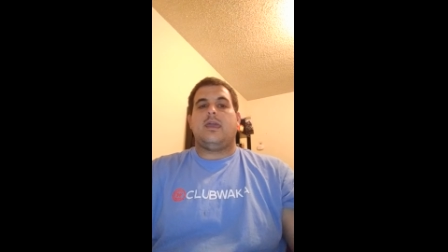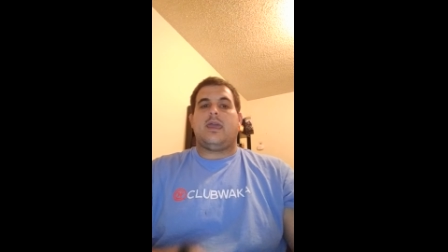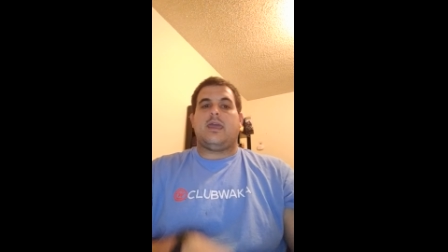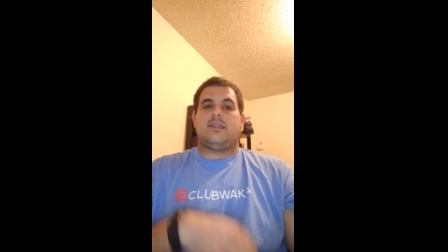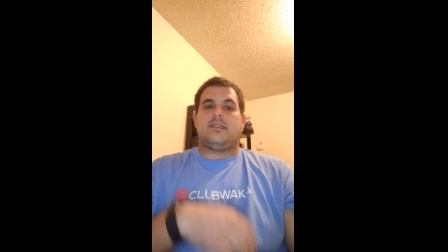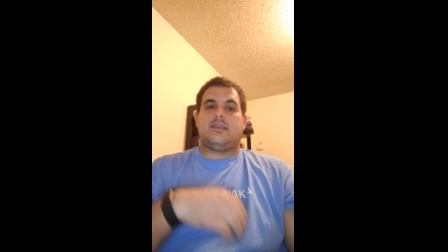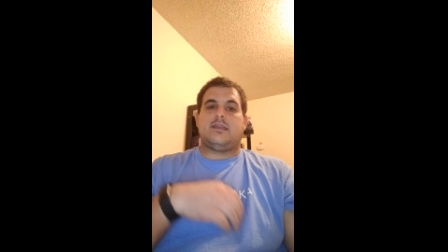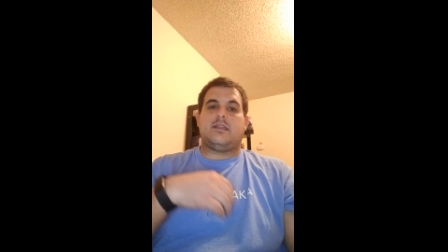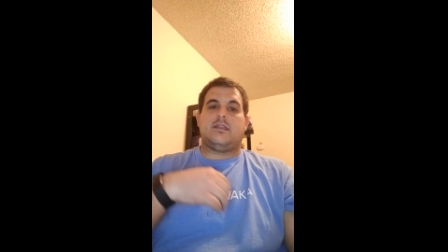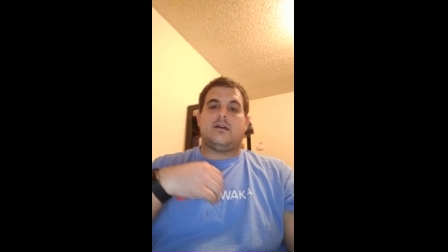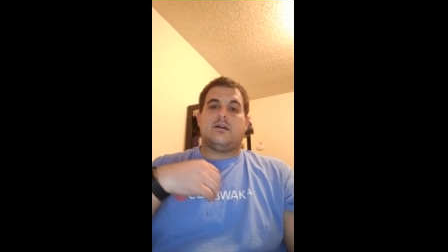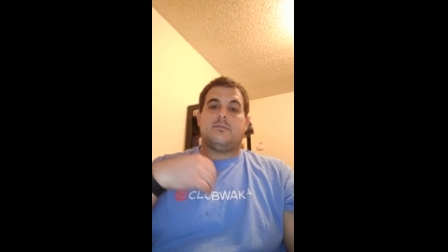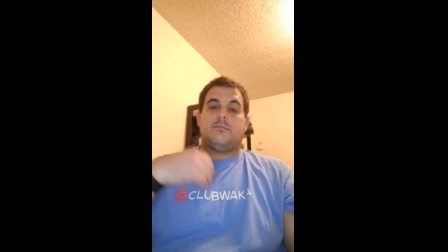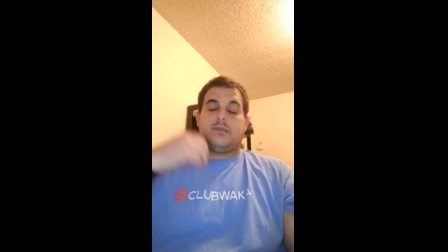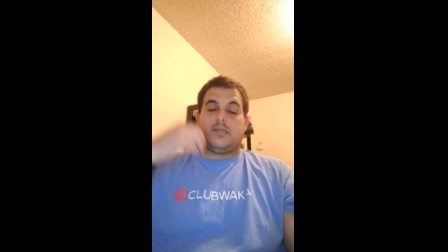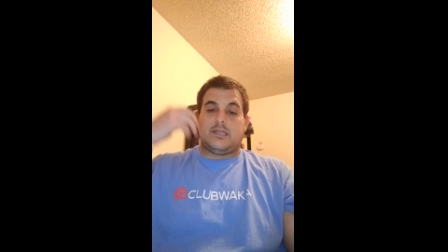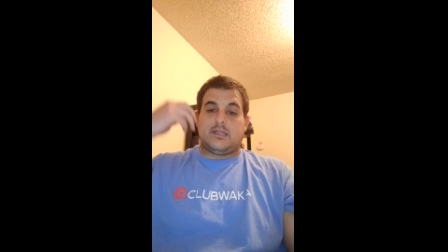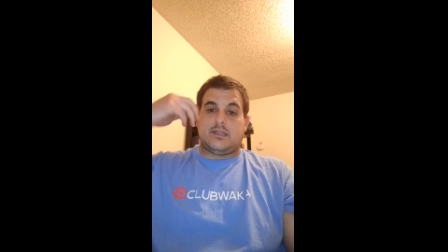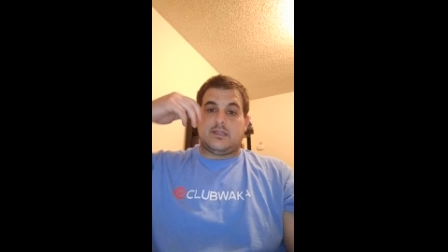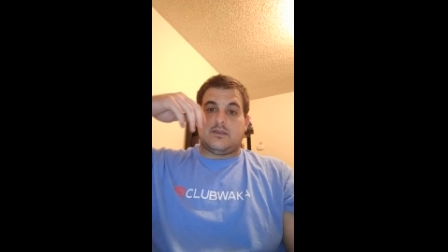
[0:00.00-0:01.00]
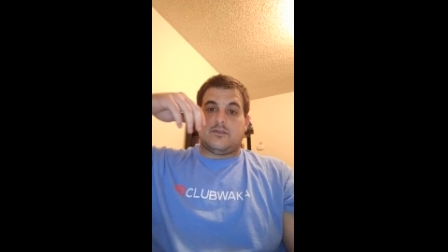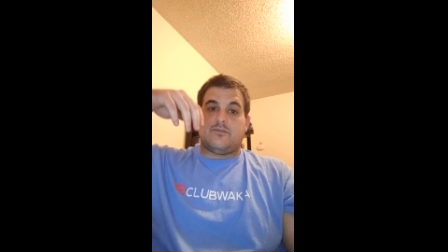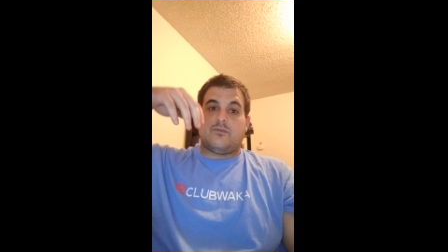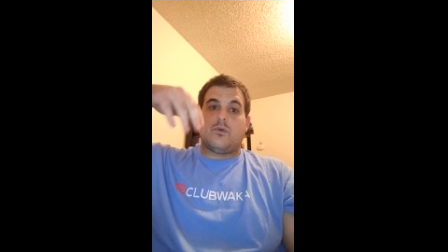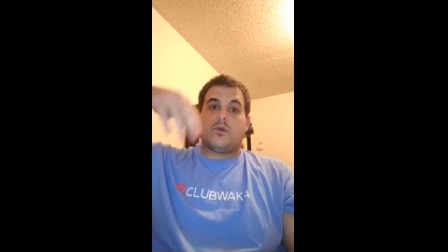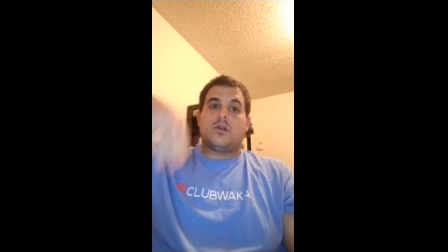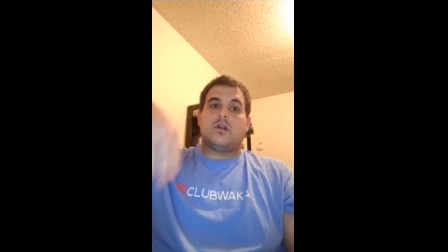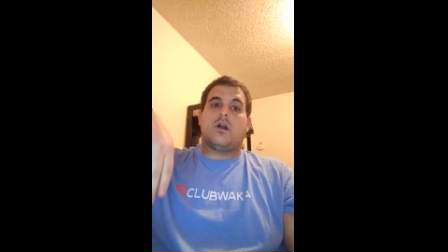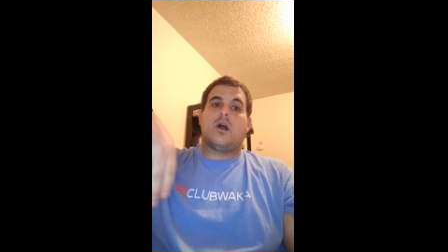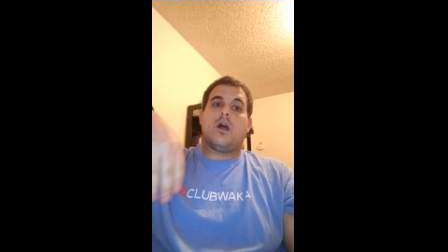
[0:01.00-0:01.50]
And then in the
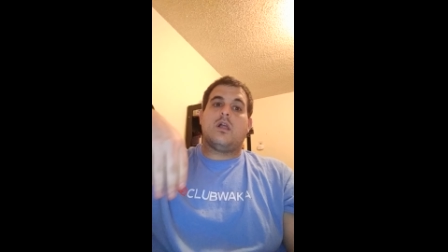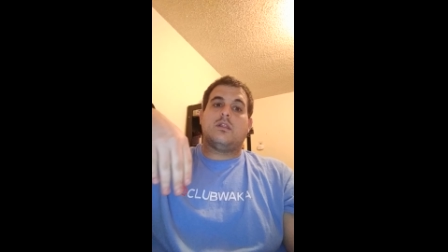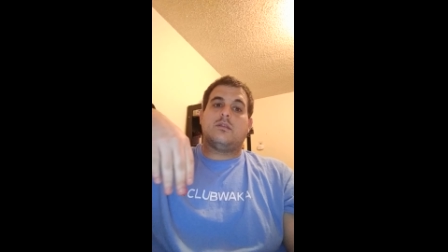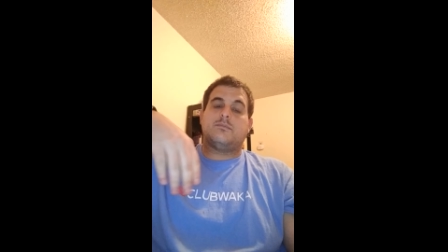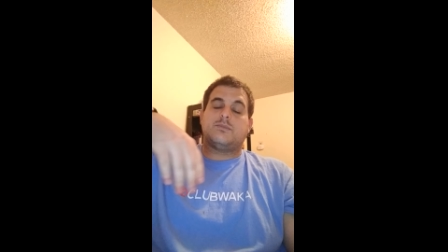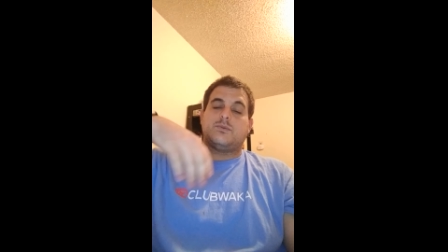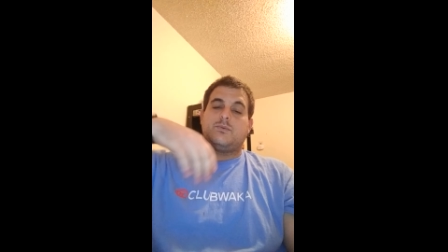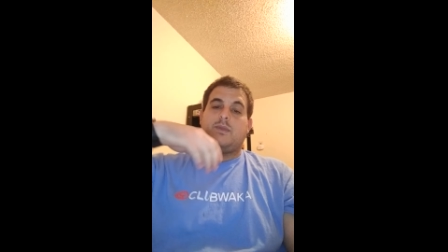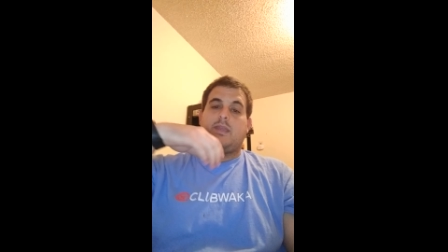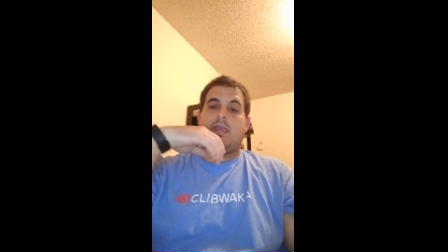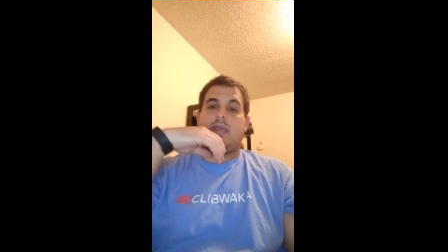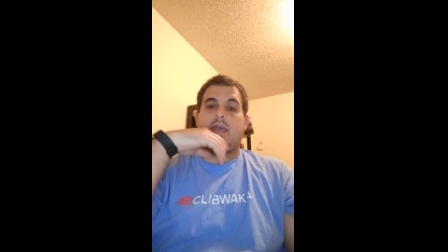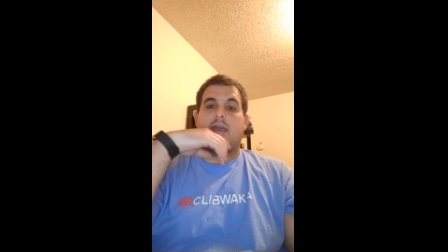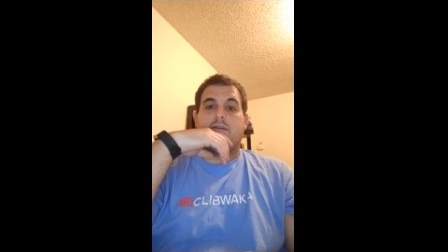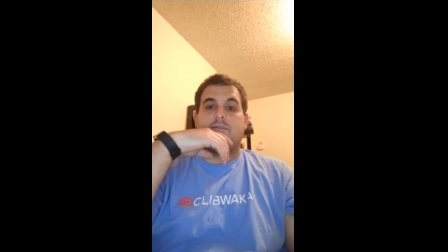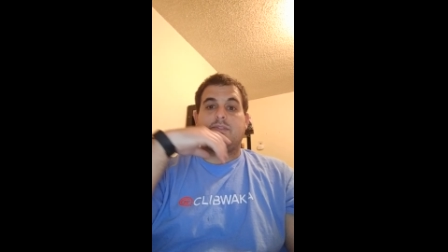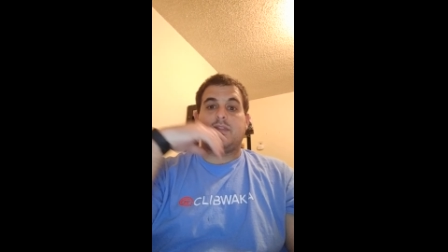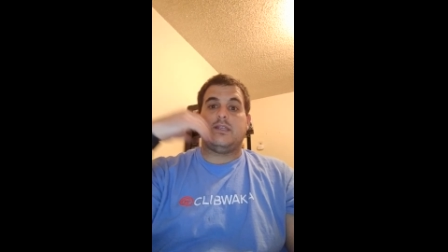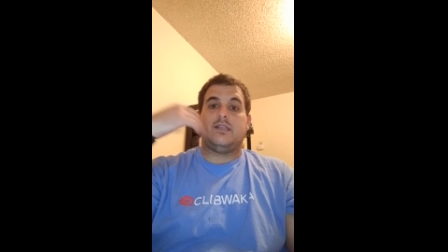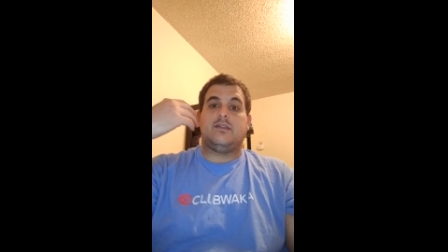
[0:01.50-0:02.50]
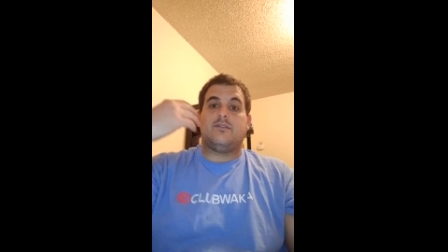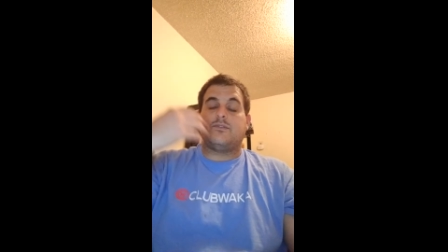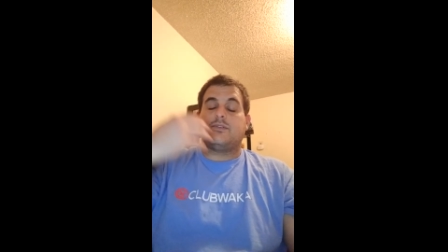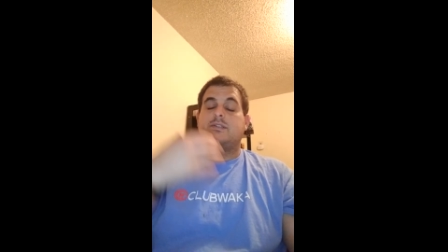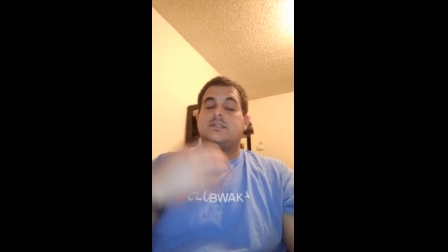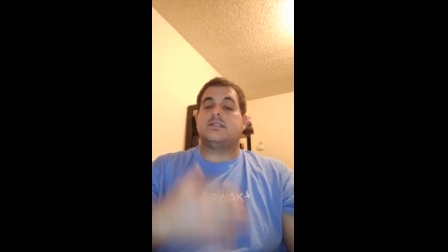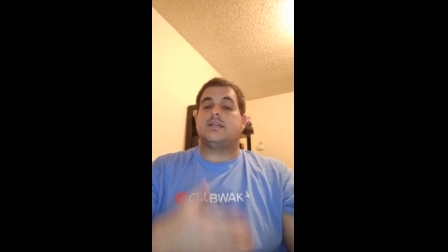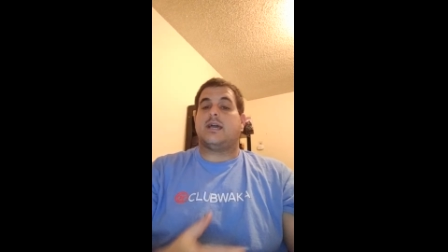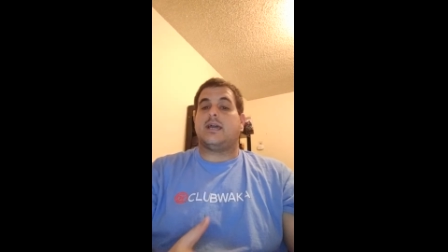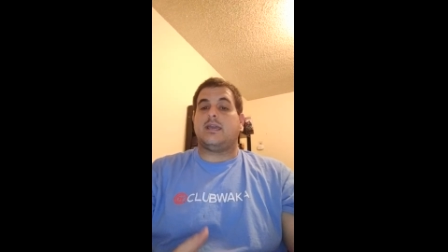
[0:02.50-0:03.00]
4 columns, we have the
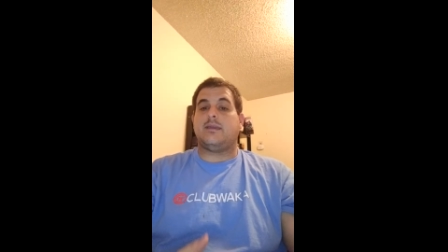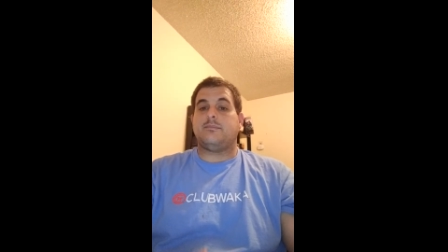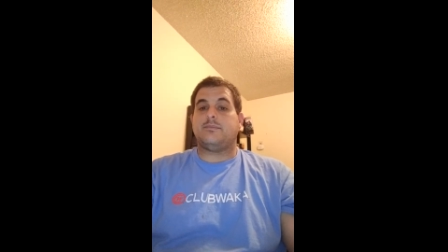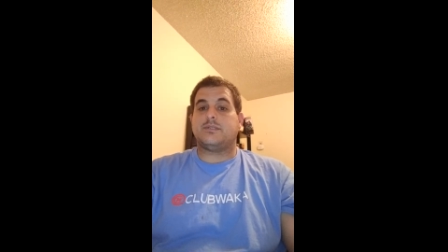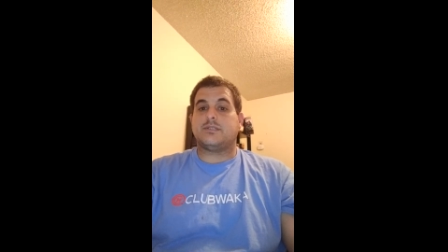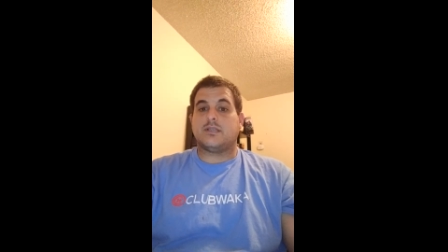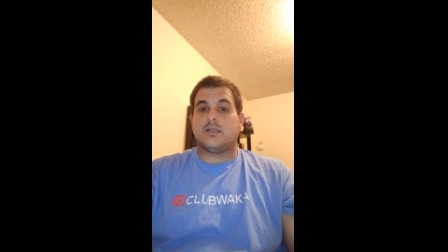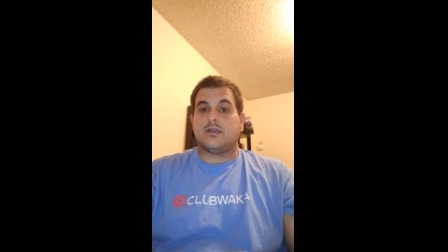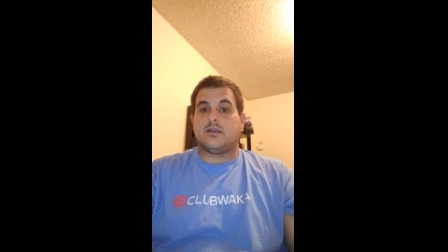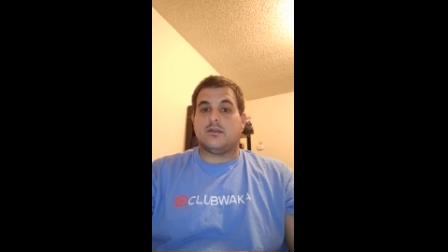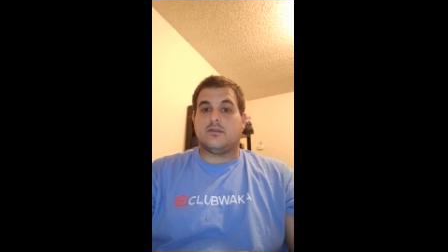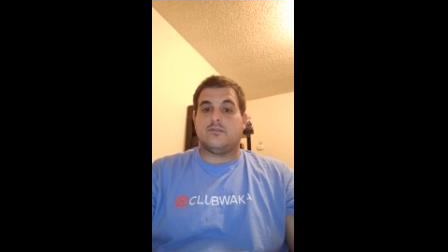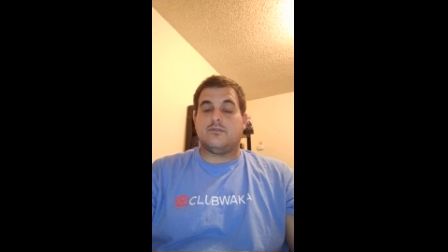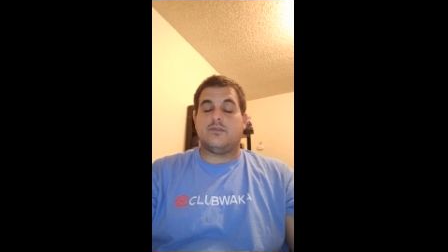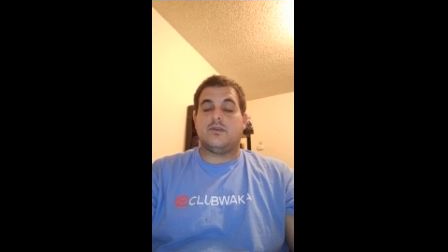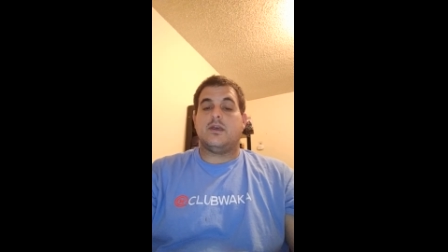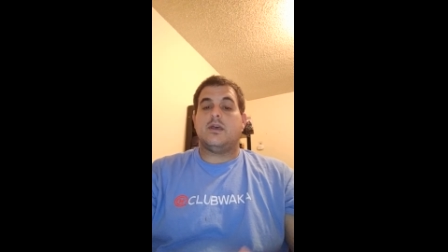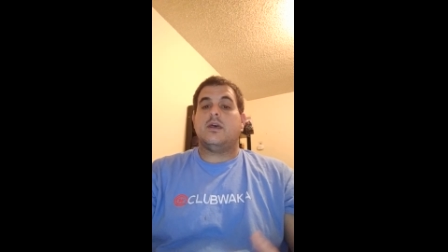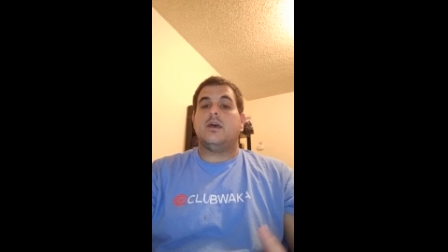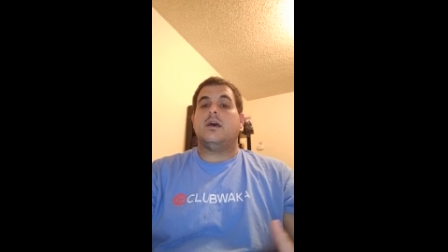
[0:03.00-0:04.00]
different types of